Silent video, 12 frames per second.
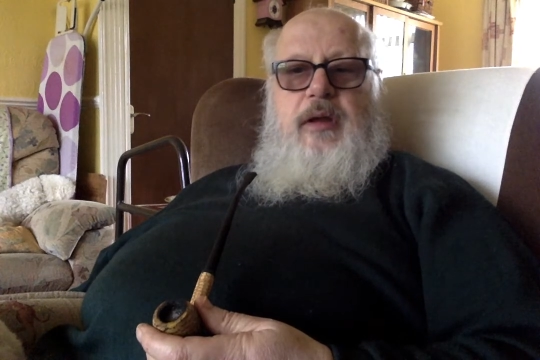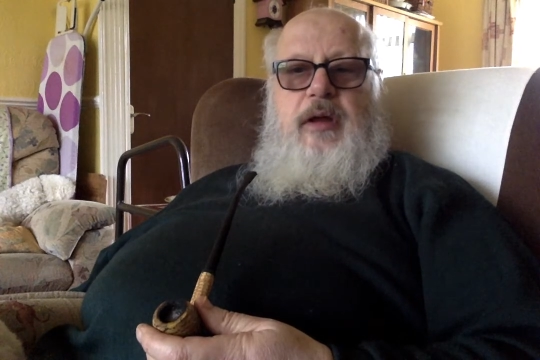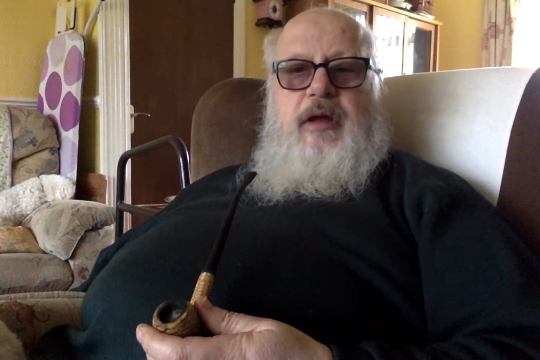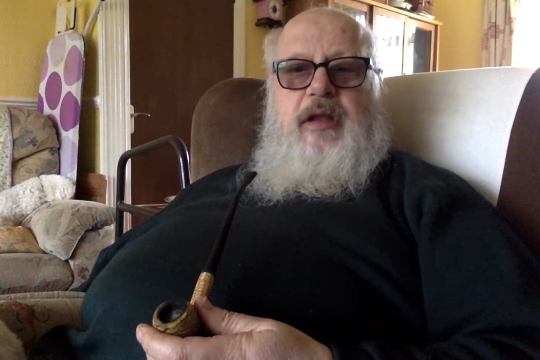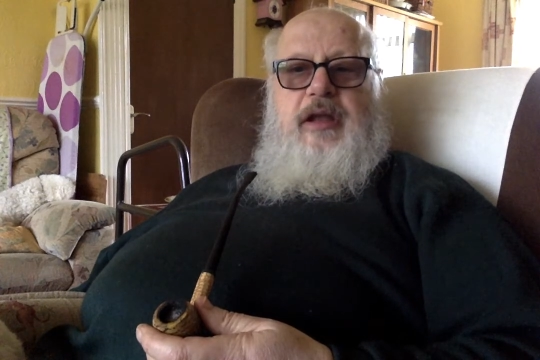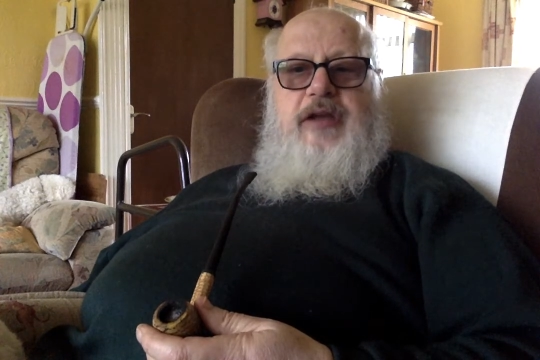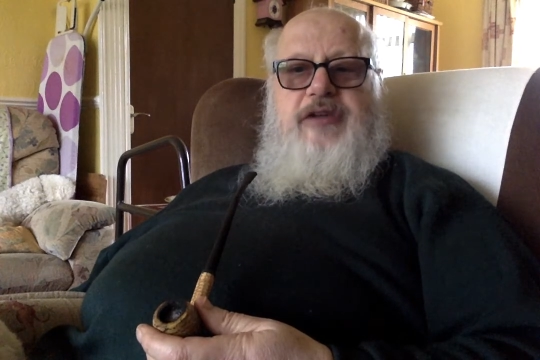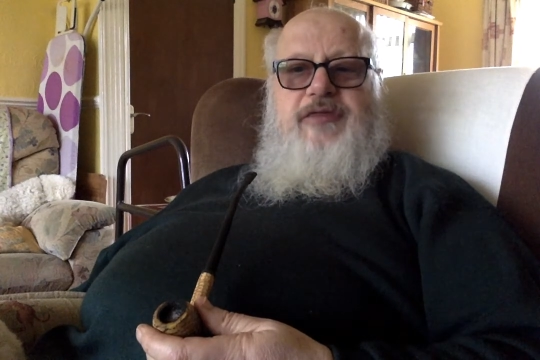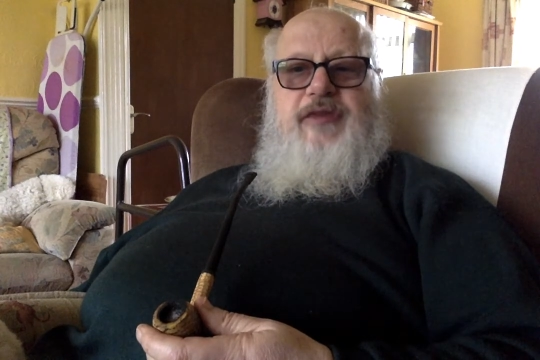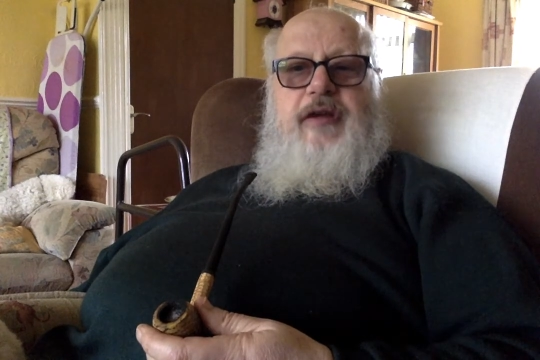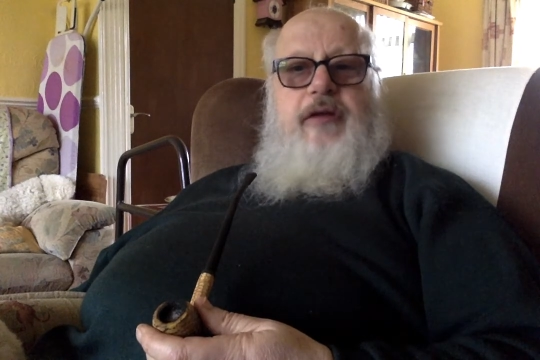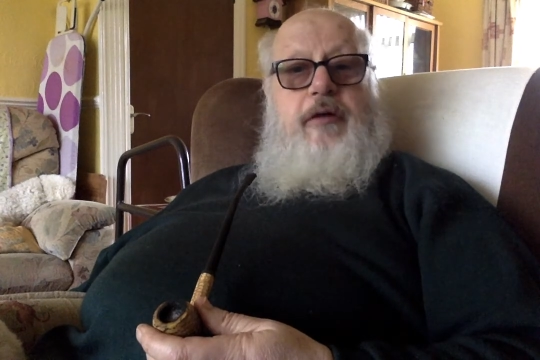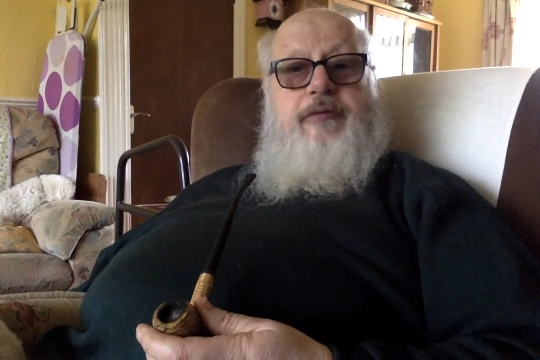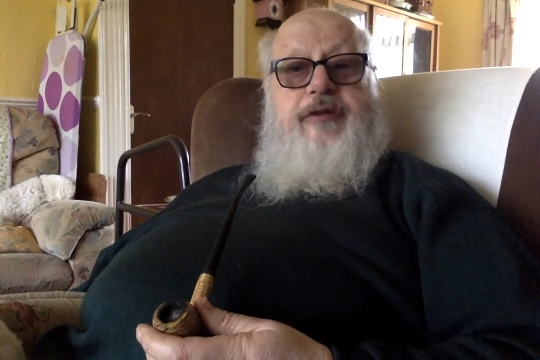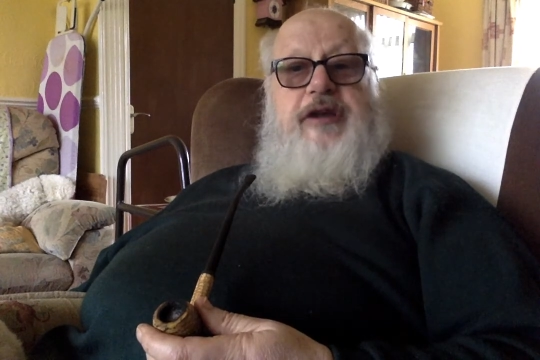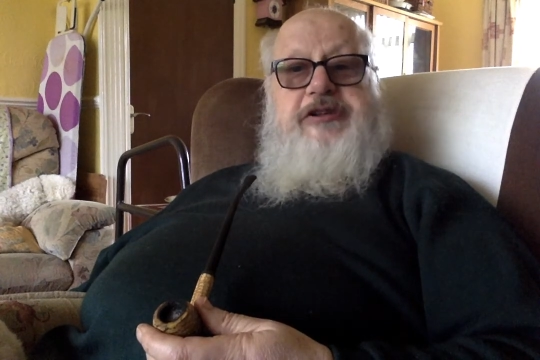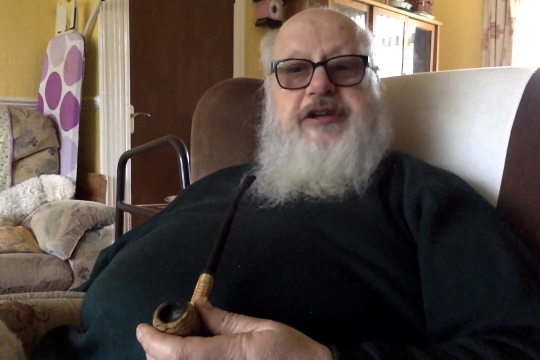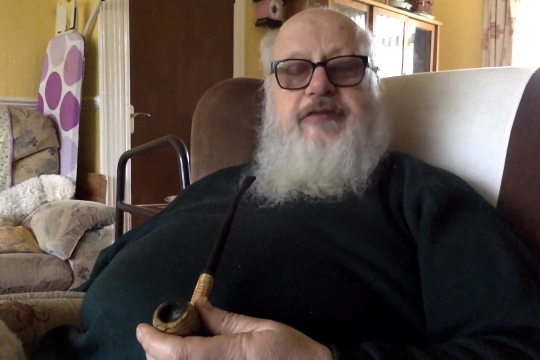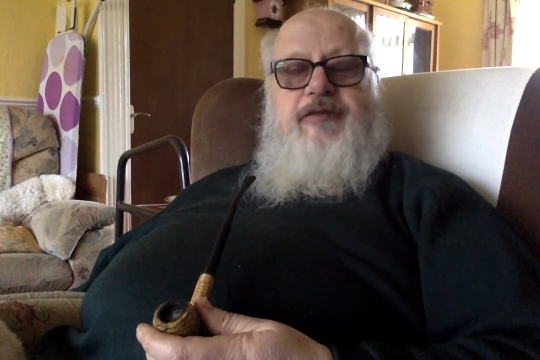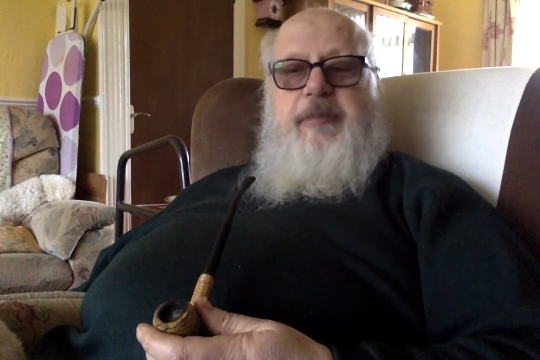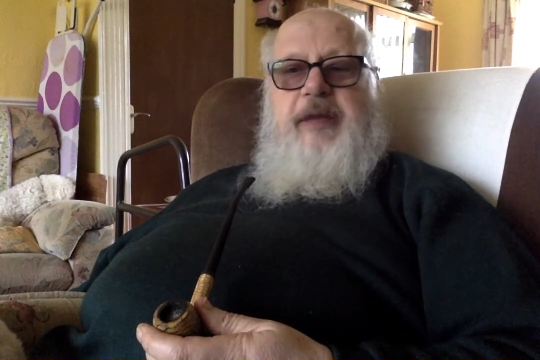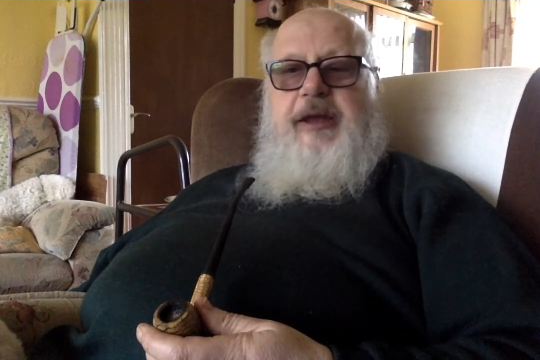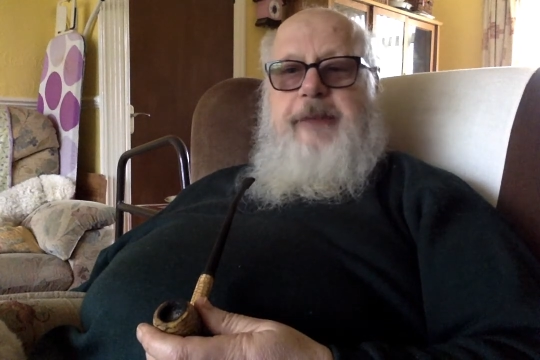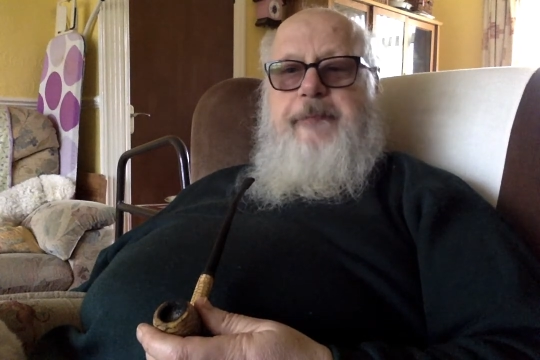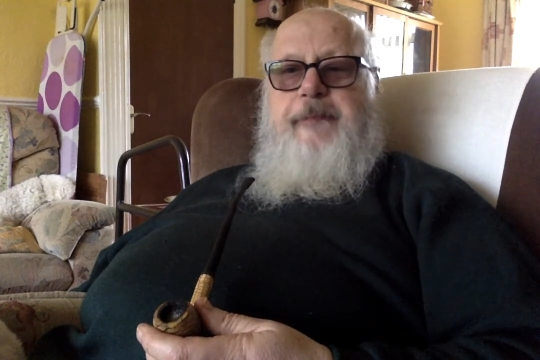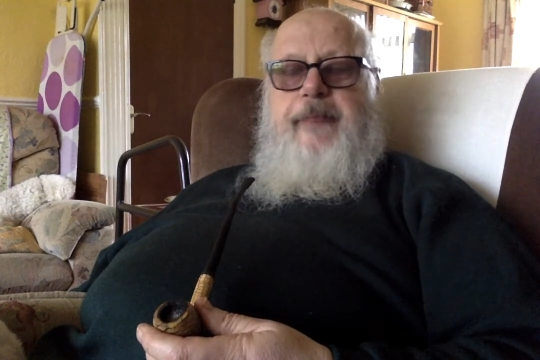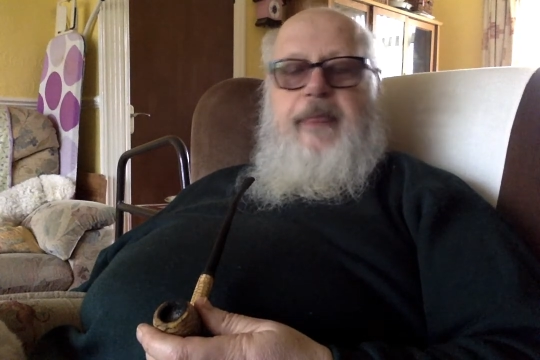And that's very refreshing for me.